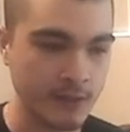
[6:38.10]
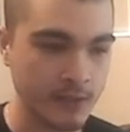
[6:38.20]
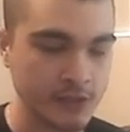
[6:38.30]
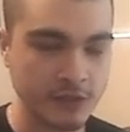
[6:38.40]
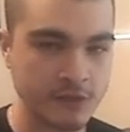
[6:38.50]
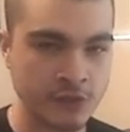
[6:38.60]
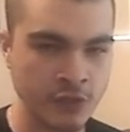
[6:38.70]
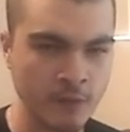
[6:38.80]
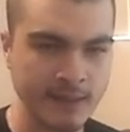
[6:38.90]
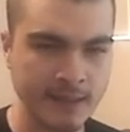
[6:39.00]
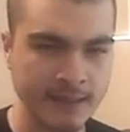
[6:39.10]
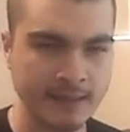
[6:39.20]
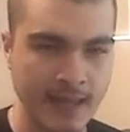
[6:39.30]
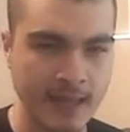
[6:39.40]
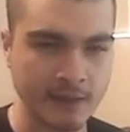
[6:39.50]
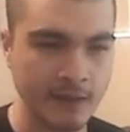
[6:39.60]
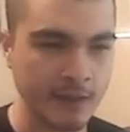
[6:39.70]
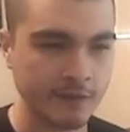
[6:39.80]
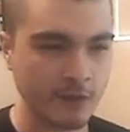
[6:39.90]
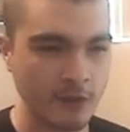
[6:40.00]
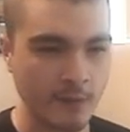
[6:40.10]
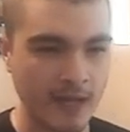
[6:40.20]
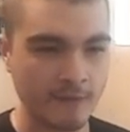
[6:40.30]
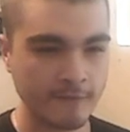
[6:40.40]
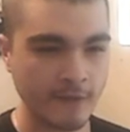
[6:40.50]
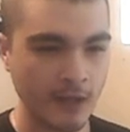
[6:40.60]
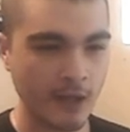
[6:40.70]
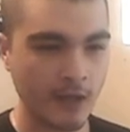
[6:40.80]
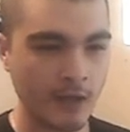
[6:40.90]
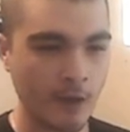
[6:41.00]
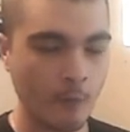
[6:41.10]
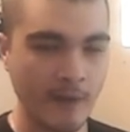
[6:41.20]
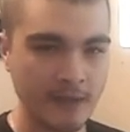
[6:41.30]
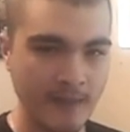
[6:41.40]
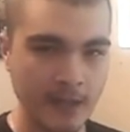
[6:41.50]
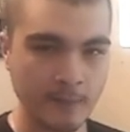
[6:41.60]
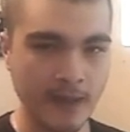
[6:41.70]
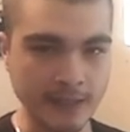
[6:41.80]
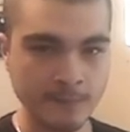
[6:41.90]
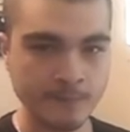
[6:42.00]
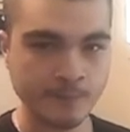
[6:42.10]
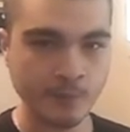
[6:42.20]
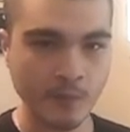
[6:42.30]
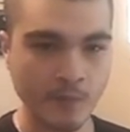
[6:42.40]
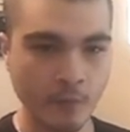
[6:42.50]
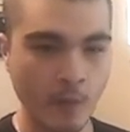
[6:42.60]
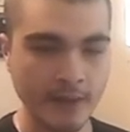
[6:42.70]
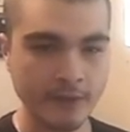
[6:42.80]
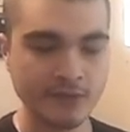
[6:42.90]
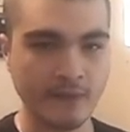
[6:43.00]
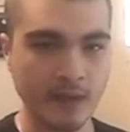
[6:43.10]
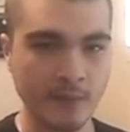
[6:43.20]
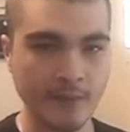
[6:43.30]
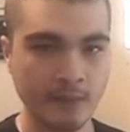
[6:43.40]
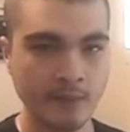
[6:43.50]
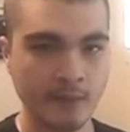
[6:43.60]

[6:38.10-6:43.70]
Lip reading: Just do it like that. So you have a way to make money while you're developing.